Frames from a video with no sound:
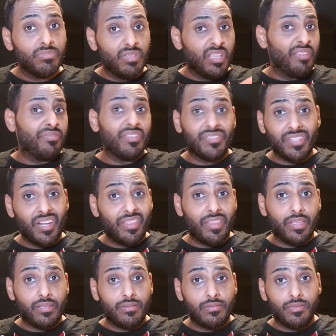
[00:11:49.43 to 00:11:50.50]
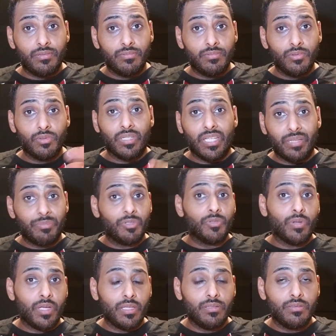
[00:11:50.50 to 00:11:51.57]
if there's anything you'd like me to
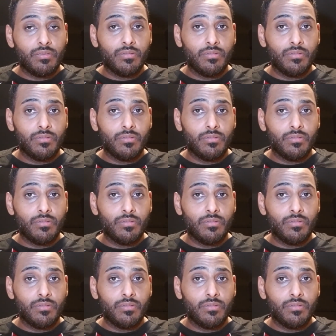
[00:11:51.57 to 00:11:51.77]
add